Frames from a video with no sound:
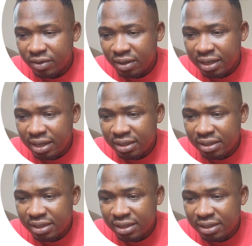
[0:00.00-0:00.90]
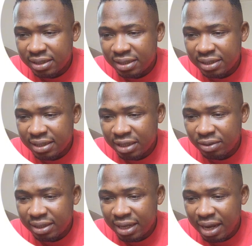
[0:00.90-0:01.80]
Okay, this is
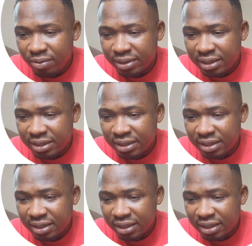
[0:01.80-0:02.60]
actually how it is.